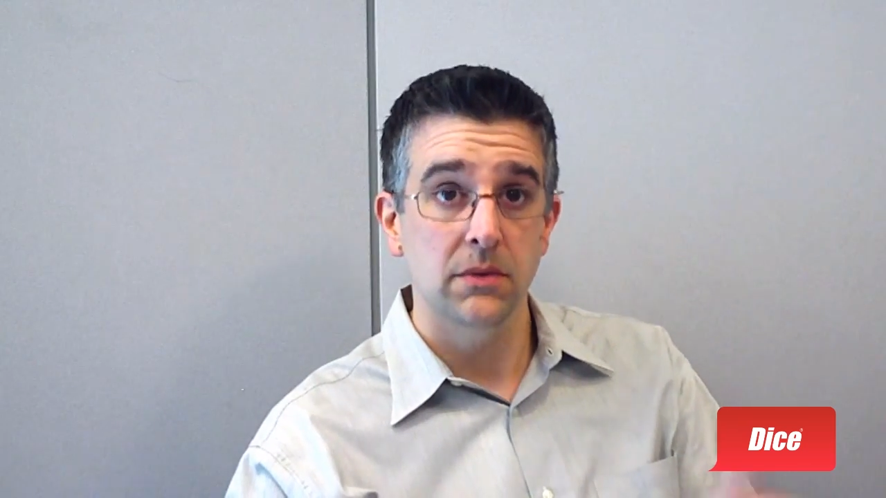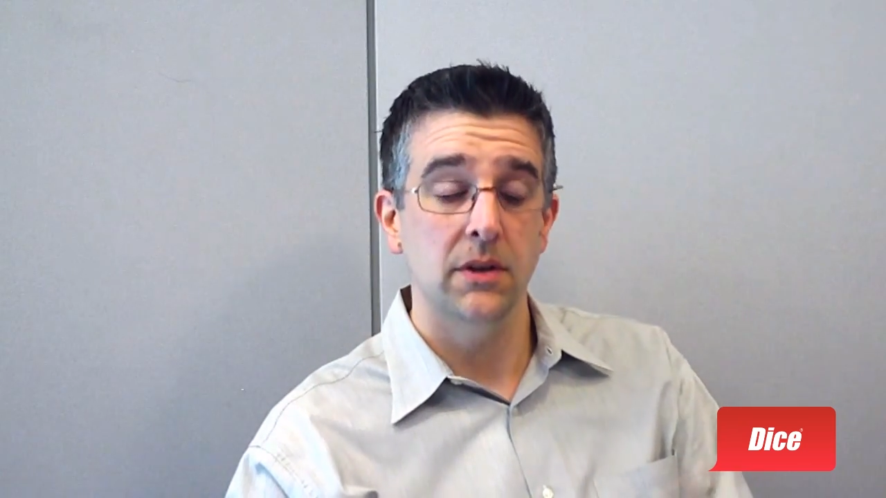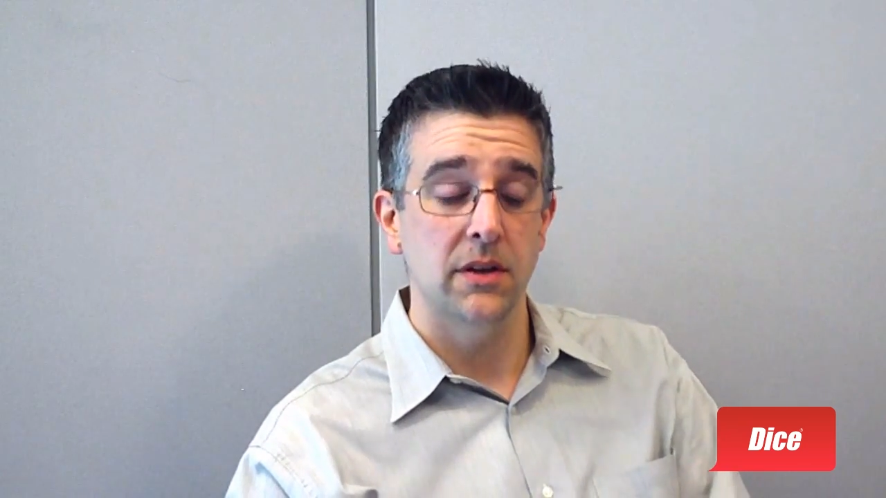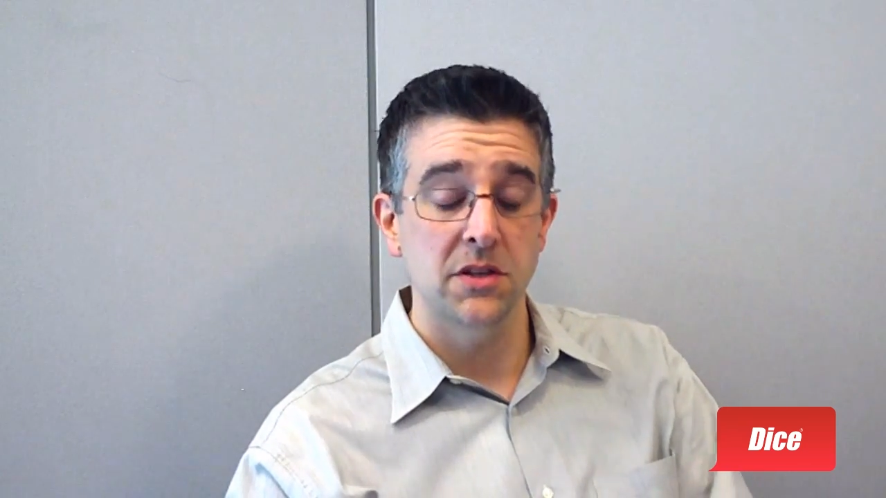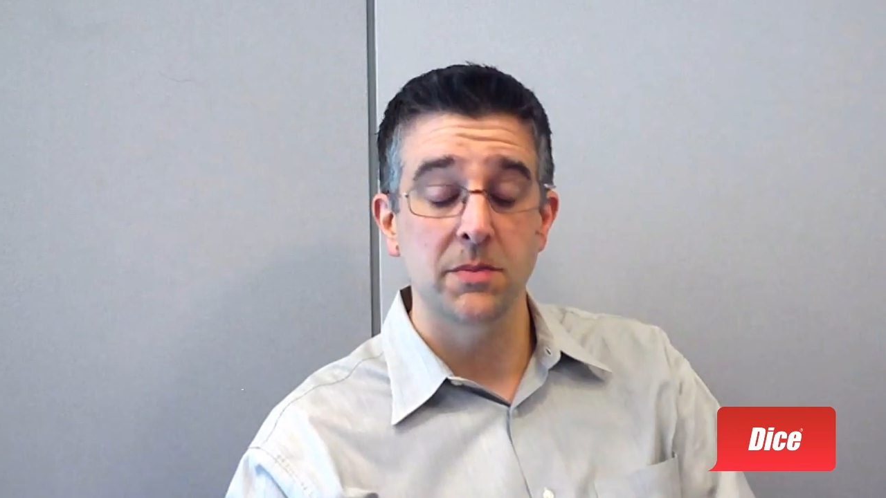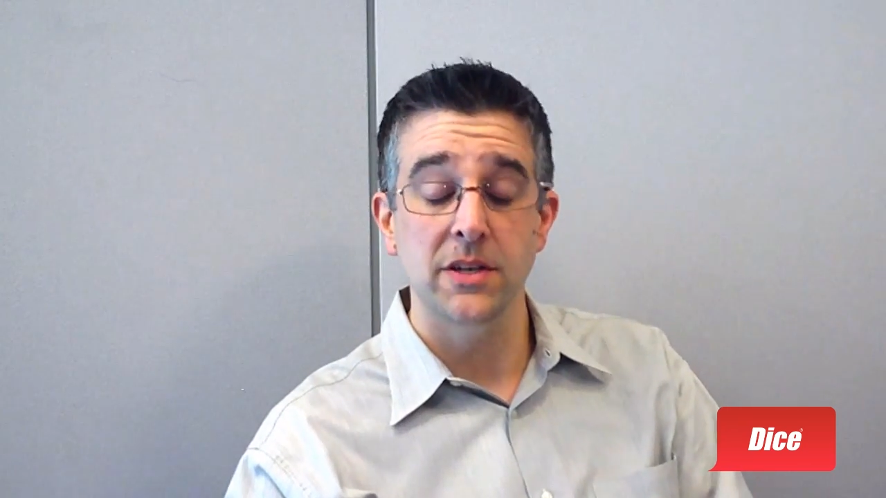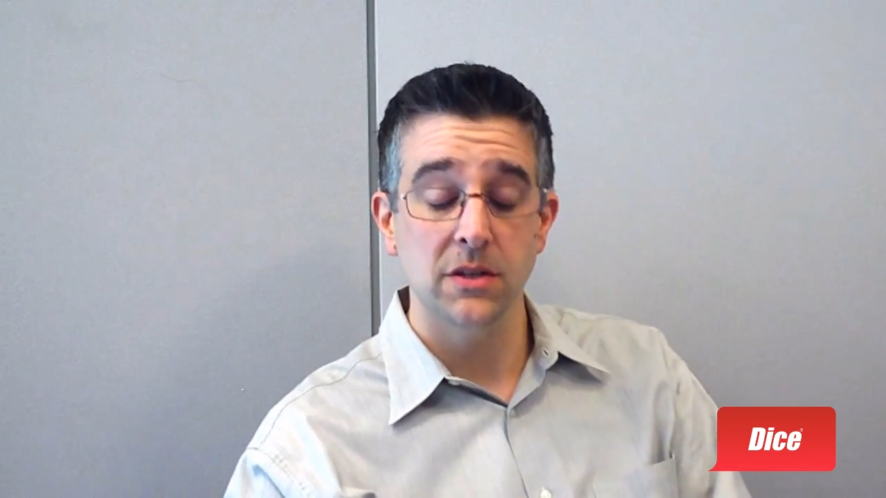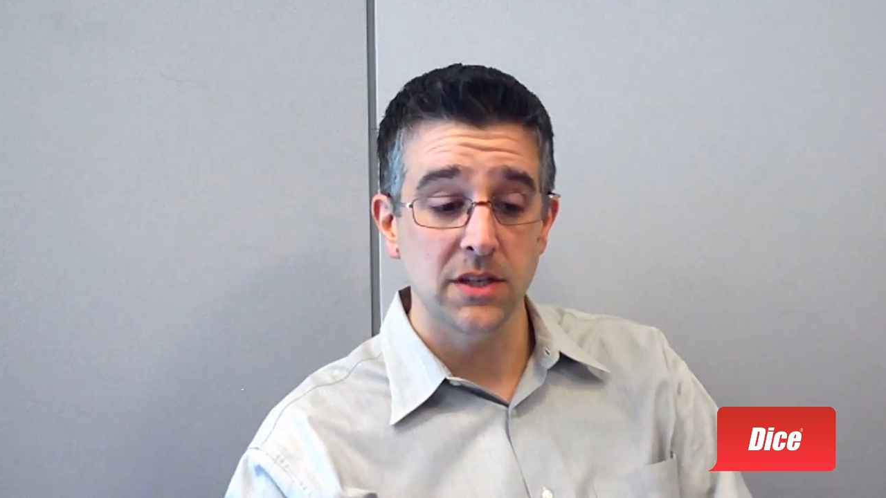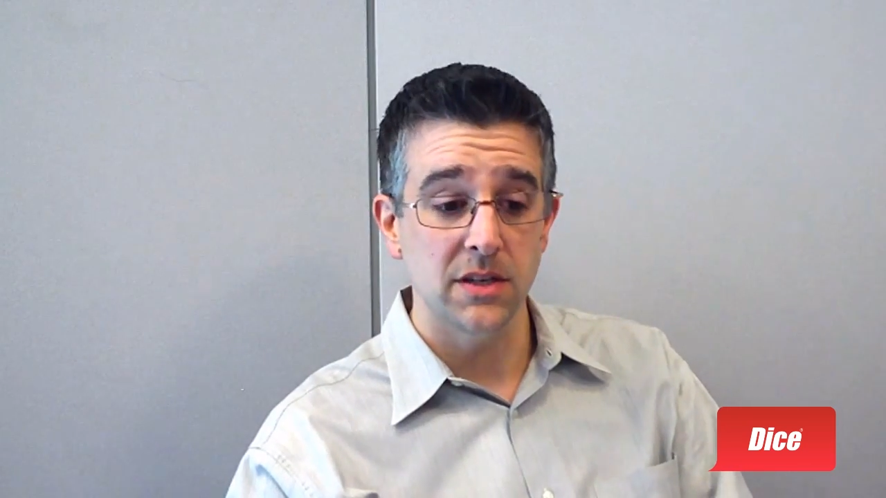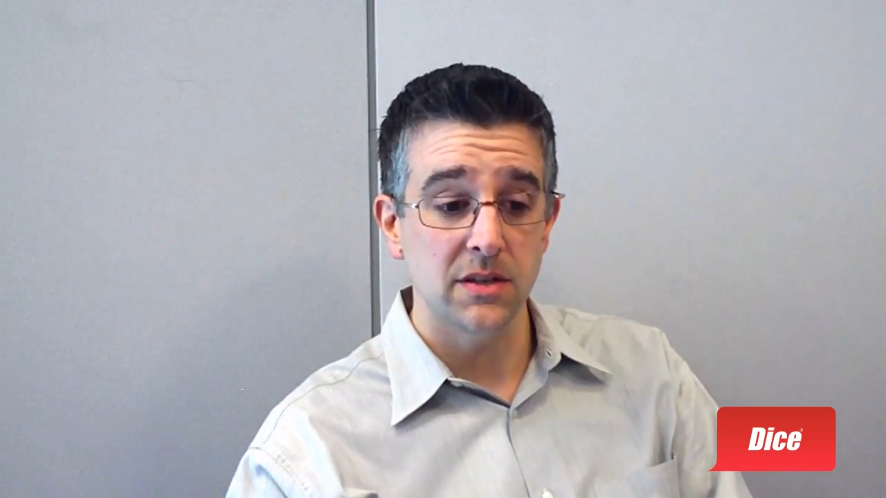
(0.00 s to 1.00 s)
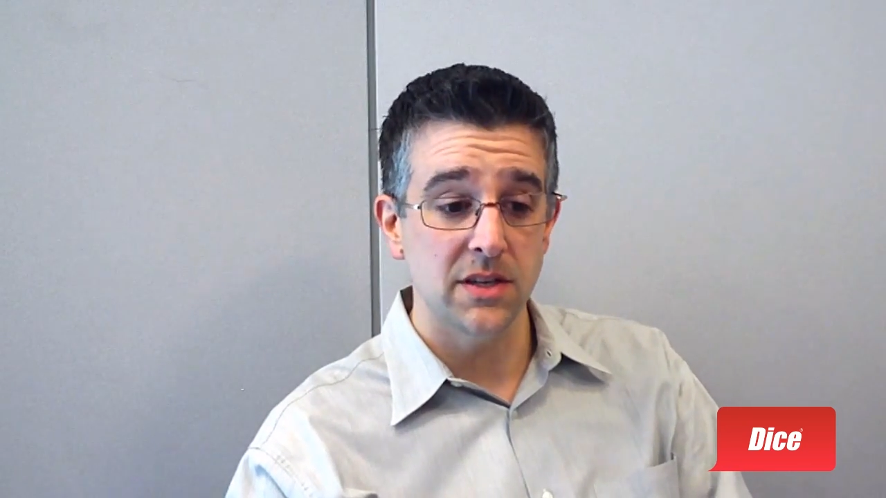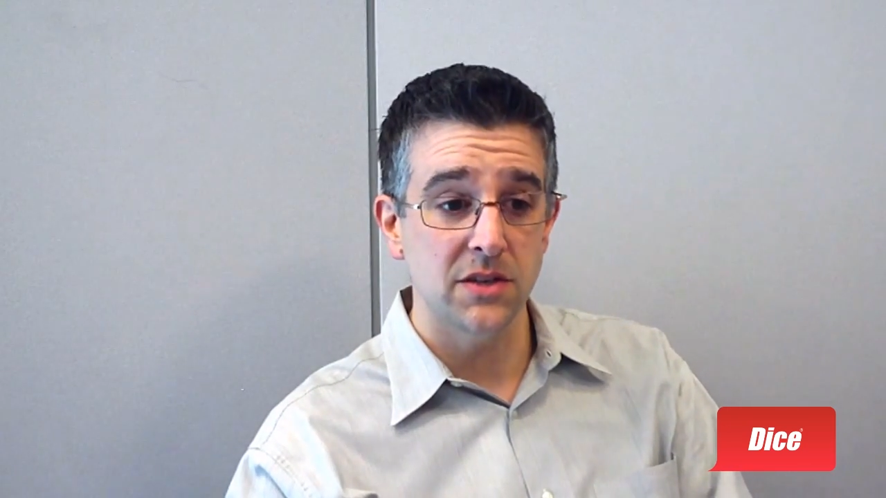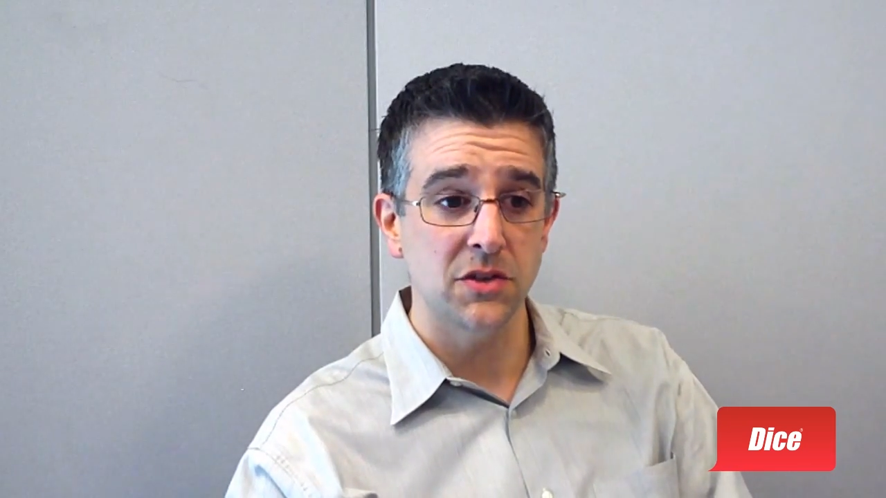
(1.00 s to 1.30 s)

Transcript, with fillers: uh, specialties. Mm-hmm.